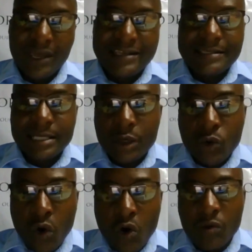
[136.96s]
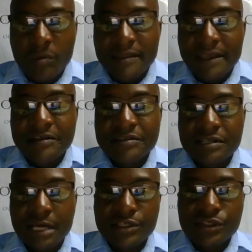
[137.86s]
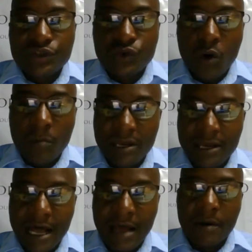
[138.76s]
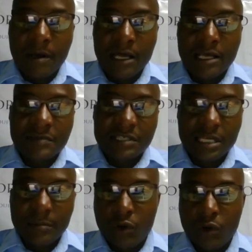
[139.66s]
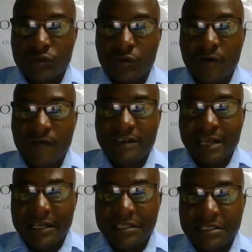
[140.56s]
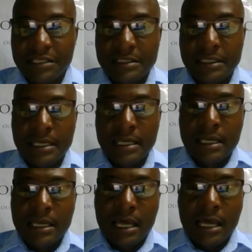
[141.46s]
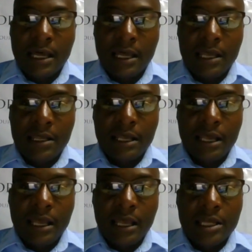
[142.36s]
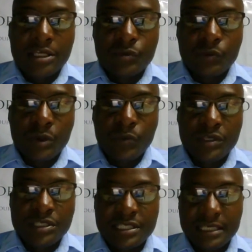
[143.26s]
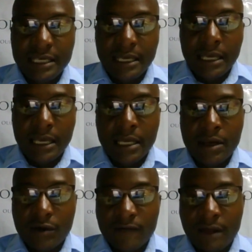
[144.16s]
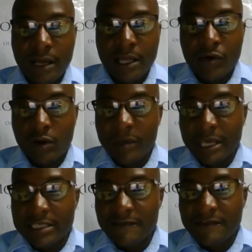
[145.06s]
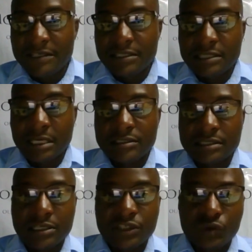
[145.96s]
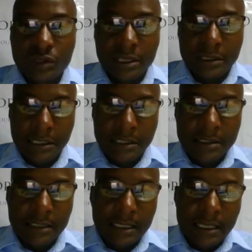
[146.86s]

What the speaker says: So as the economy then starts to open up, especially post-COVID-19, and we see a lot of economic activities starting to kick in.